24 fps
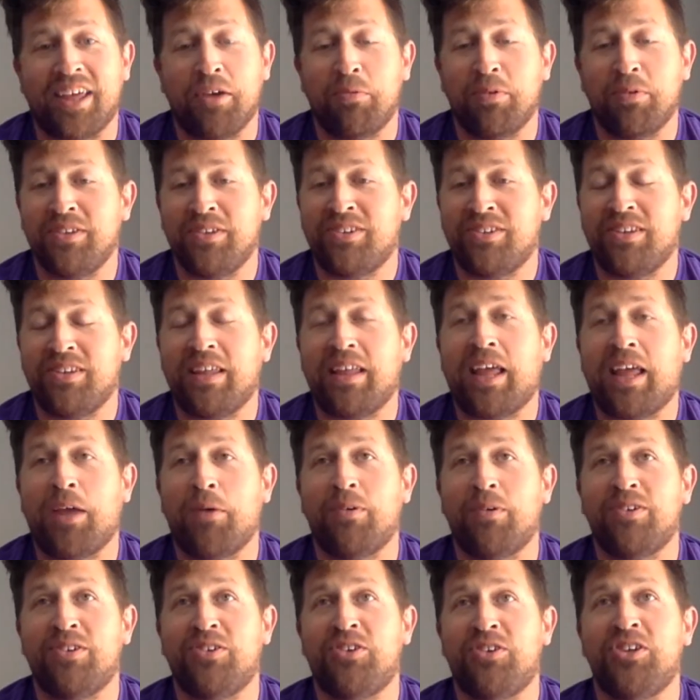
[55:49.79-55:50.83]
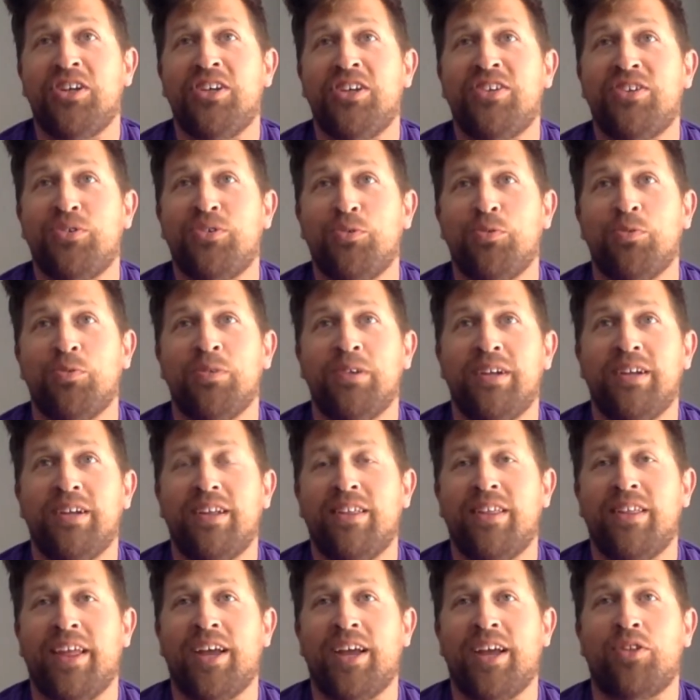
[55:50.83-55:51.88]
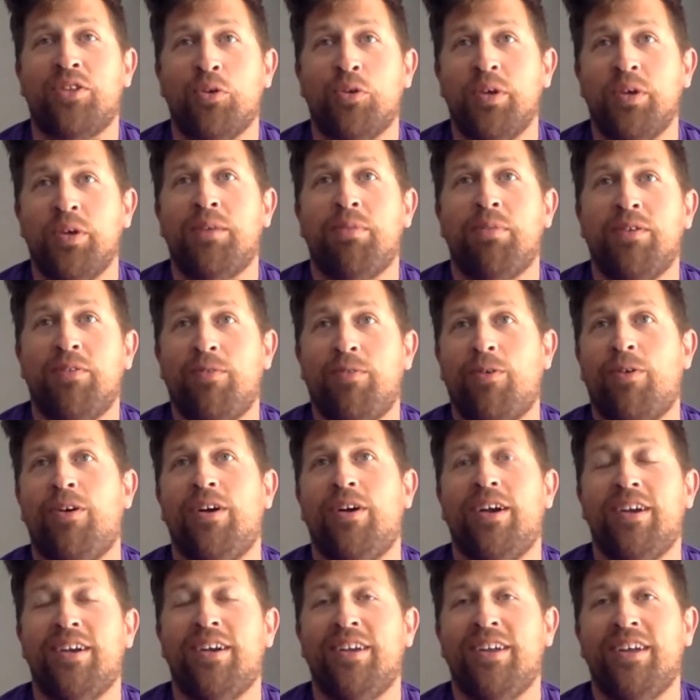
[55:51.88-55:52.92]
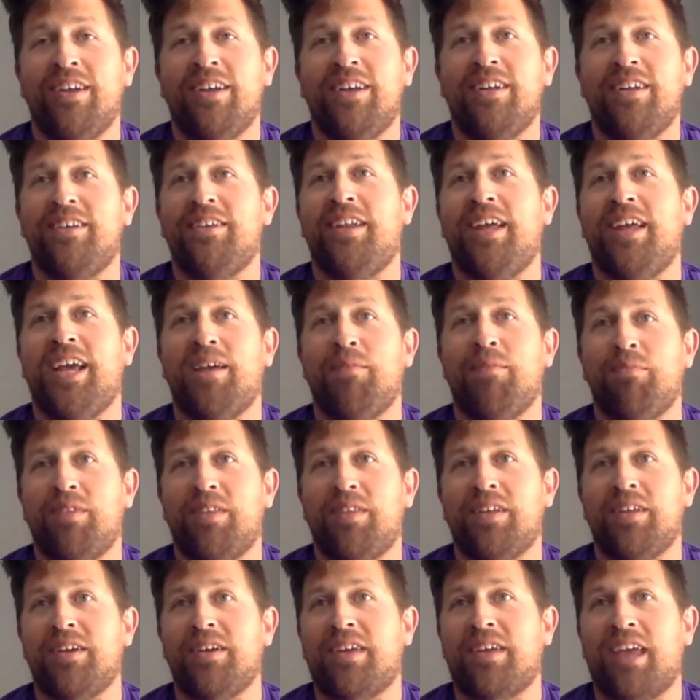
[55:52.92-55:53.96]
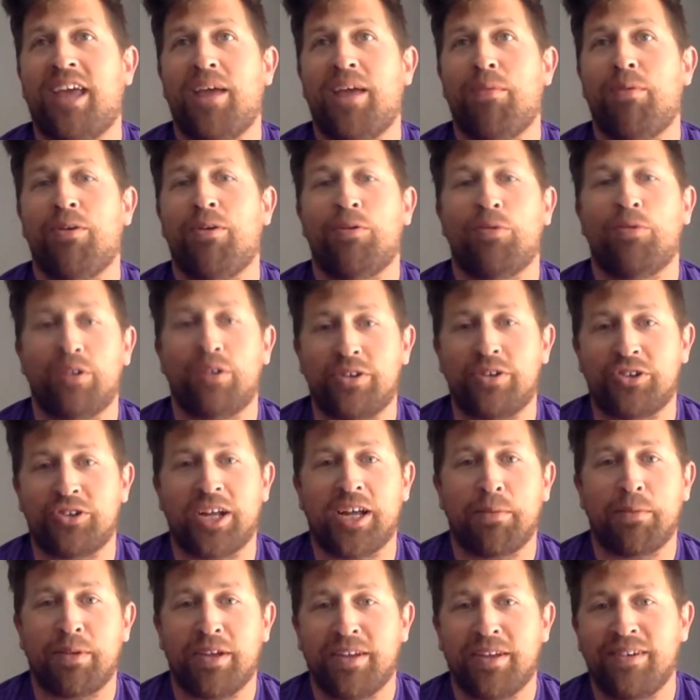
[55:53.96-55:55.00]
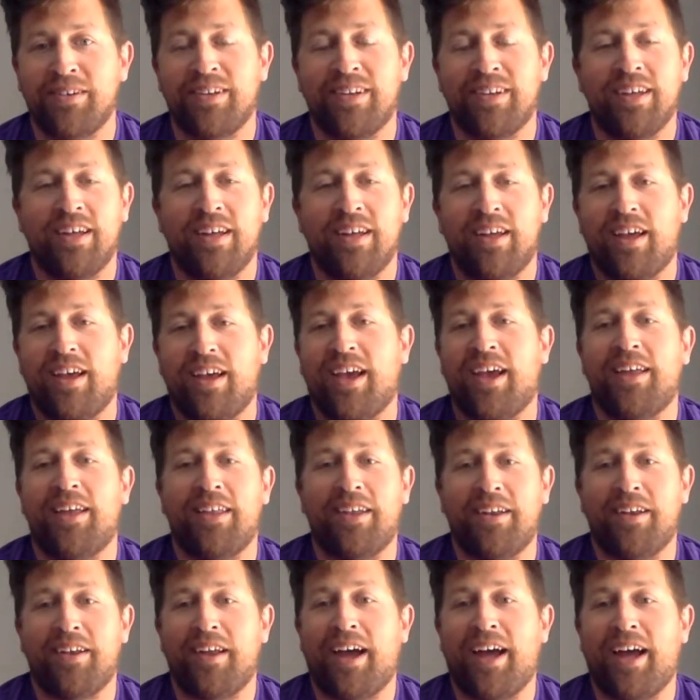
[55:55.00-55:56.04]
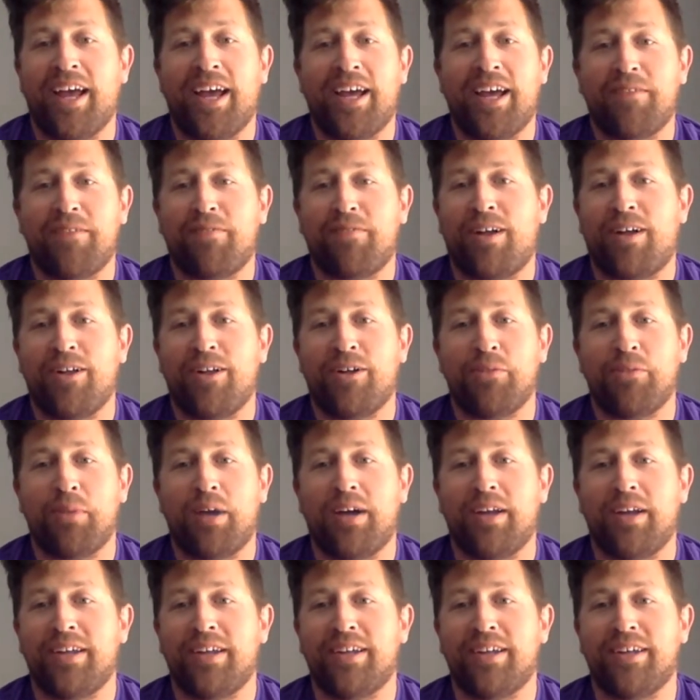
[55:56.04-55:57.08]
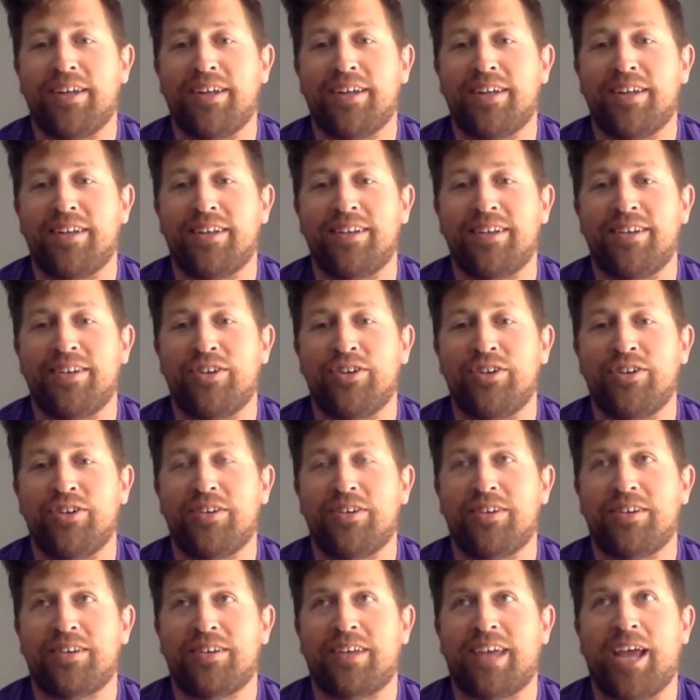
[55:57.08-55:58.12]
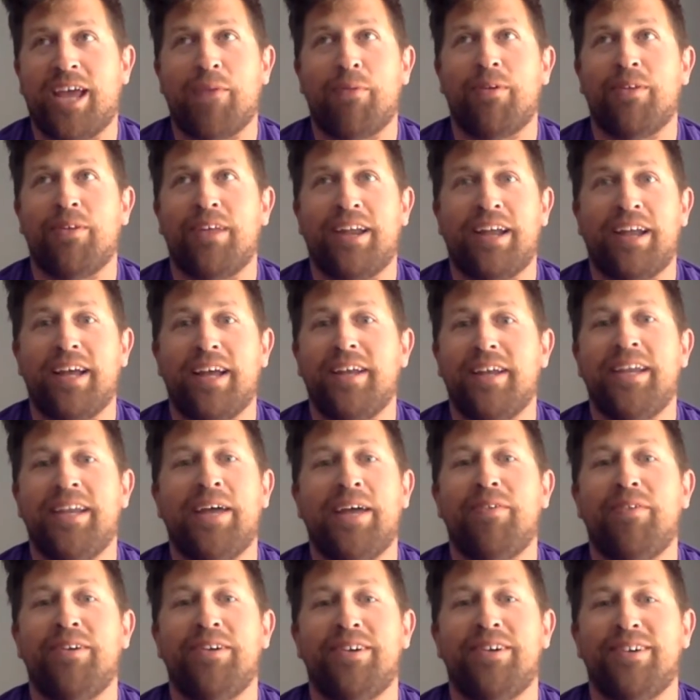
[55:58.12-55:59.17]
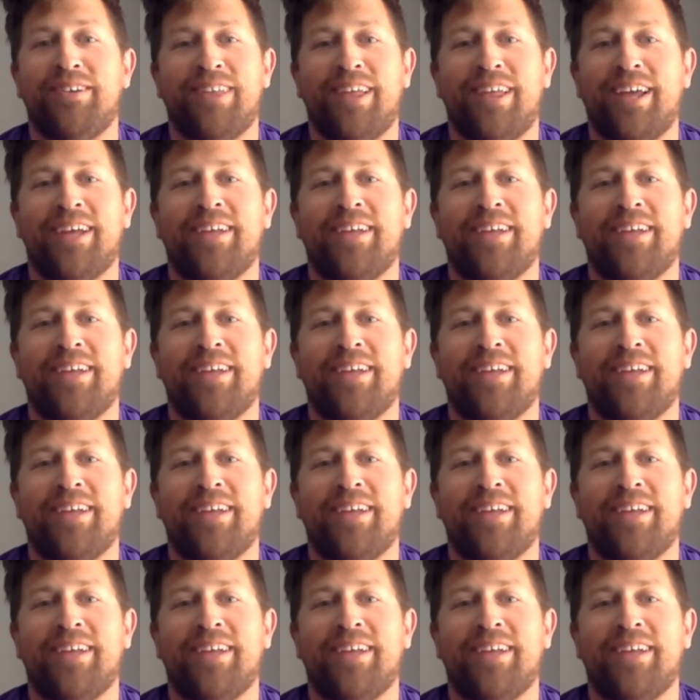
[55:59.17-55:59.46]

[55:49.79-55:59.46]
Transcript: was just like the week before named the caber world champion, and I had to follow my caber that I had never like